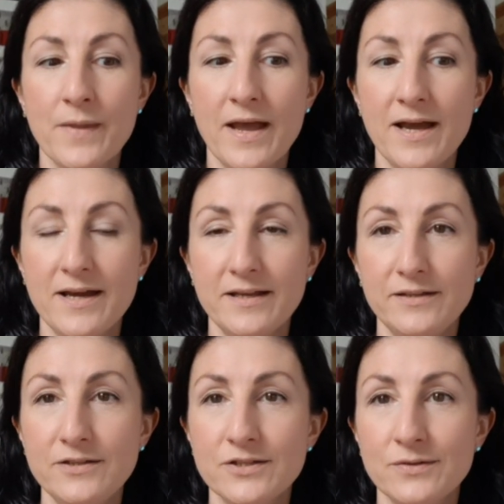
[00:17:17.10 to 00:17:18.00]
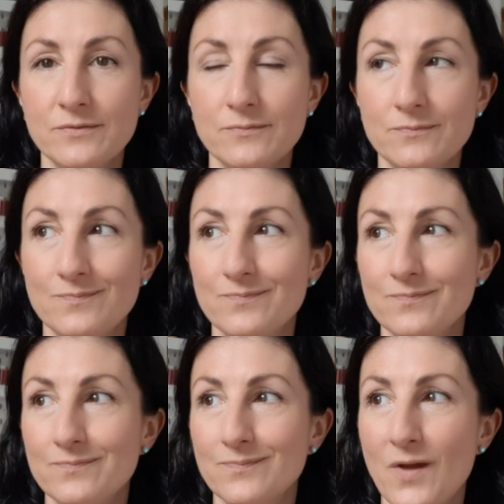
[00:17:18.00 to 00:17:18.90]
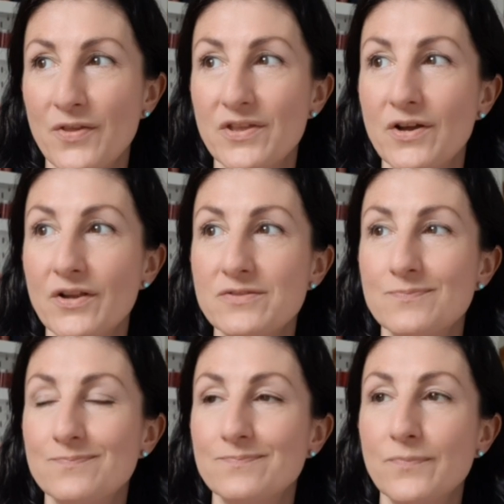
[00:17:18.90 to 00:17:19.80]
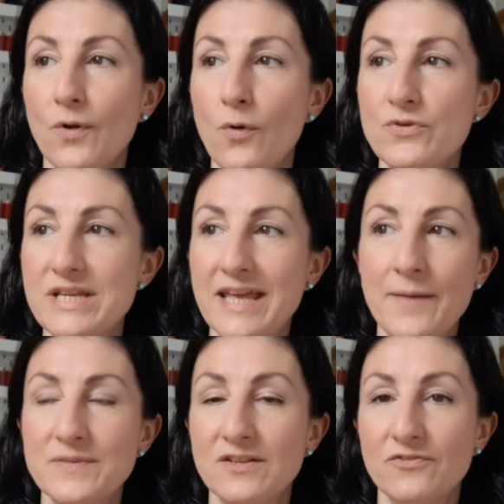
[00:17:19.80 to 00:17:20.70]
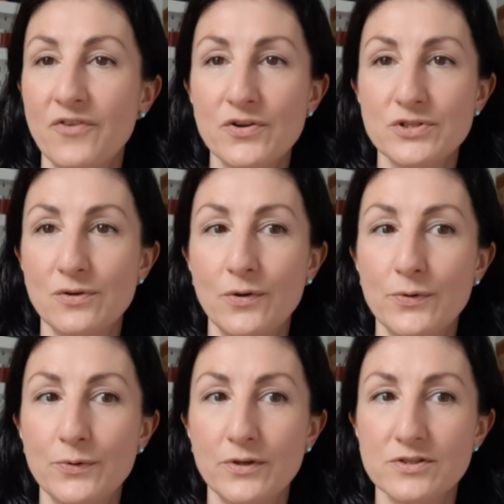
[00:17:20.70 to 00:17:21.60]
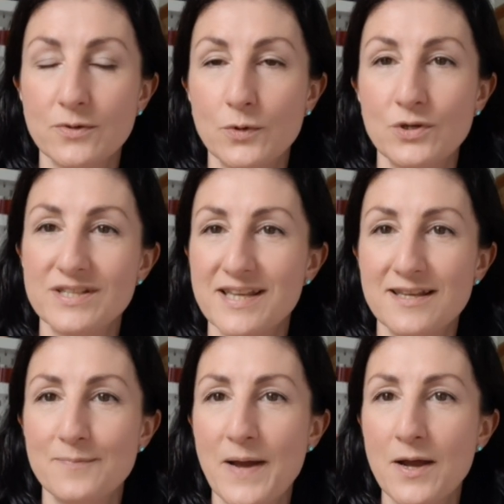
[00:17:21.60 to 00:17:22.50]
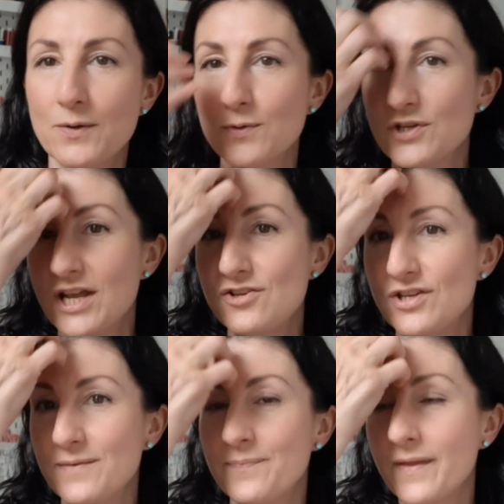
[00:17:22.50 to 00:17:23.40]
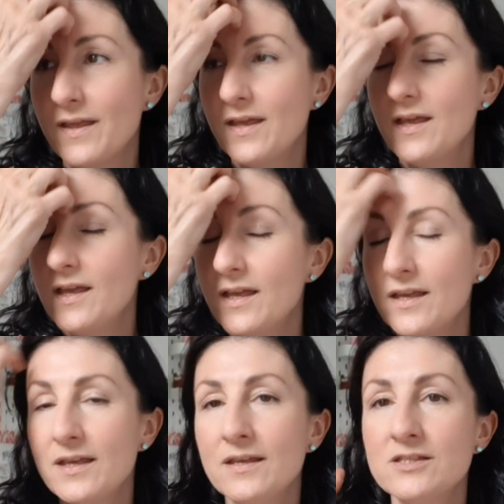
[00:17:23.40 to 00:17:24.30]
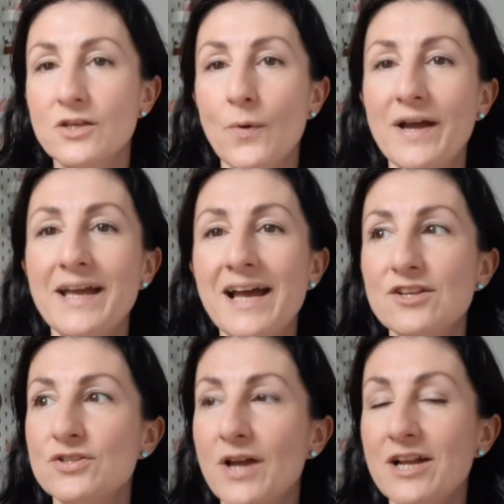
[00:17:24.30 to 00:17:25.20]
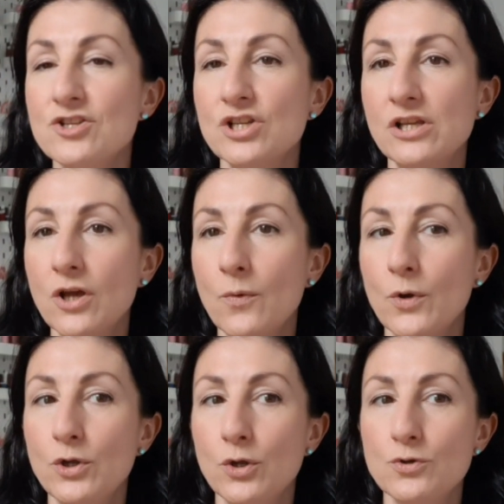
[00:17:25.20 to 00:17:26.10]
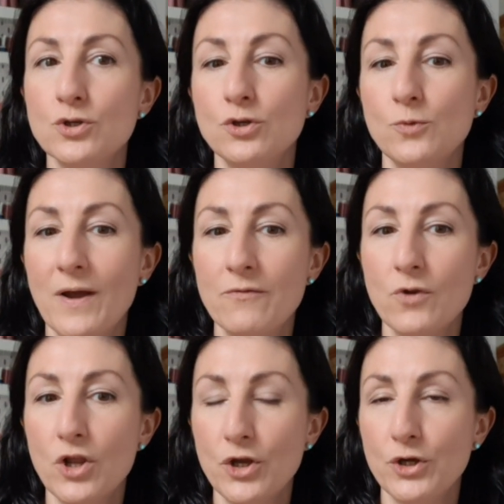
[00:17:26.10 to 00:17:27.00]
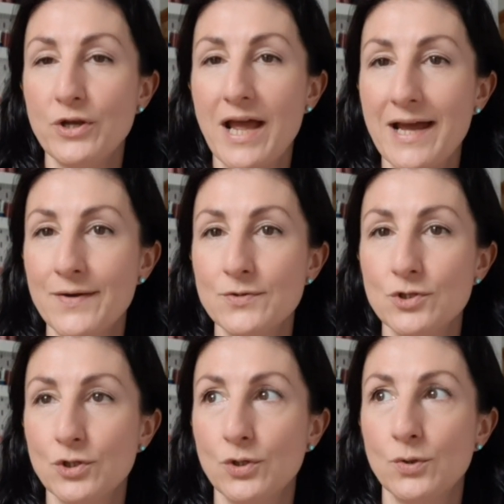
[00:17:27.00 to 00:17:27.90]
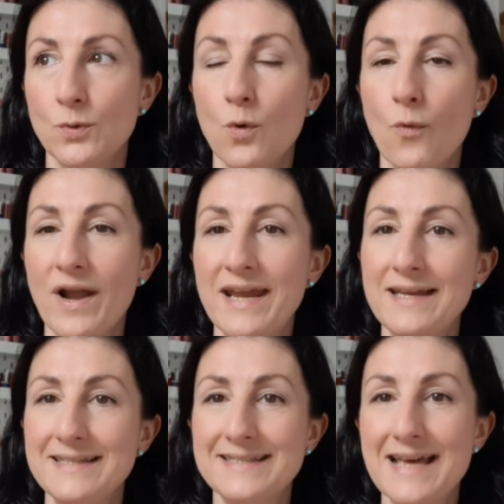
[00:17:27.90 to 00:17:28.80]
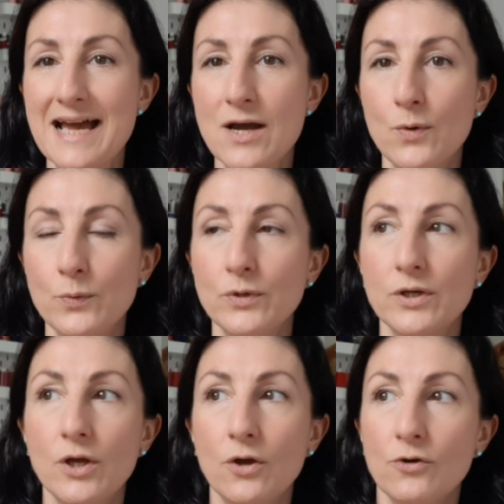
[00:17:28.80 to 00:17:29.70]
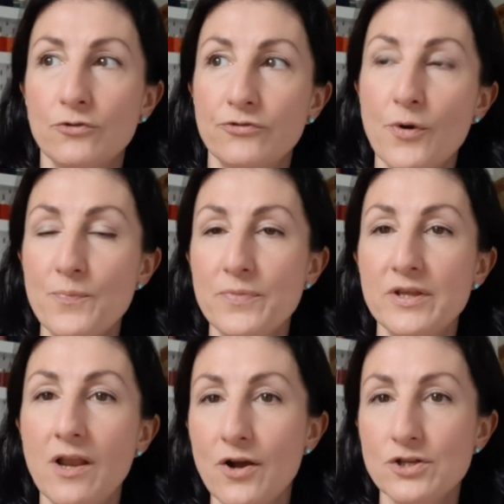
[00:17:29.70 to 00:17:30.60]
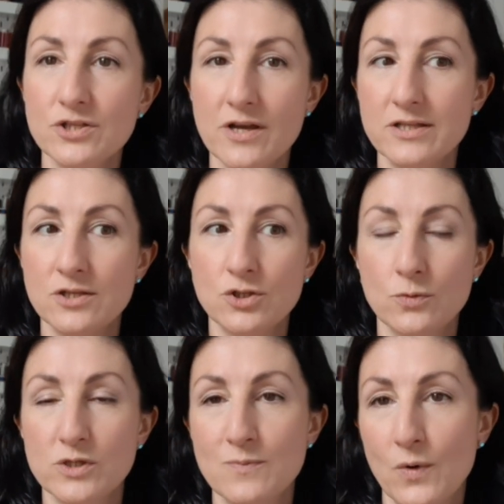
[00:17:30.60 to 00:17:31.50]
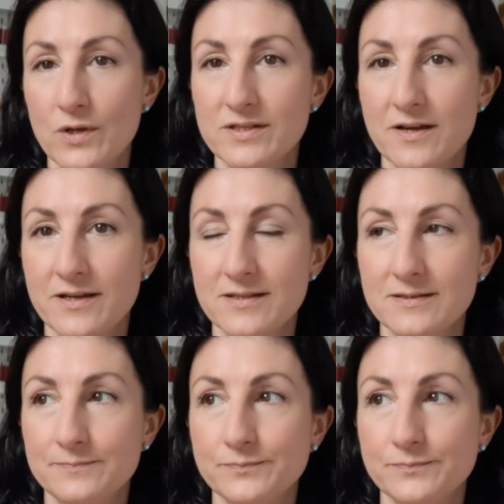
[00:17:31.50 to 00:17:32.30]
And I think I'd already kept it far too long, and so I couldn't send it back or change it. So I had to actually go on YouTube and learn how to grade down from the large sizes to a smaller size.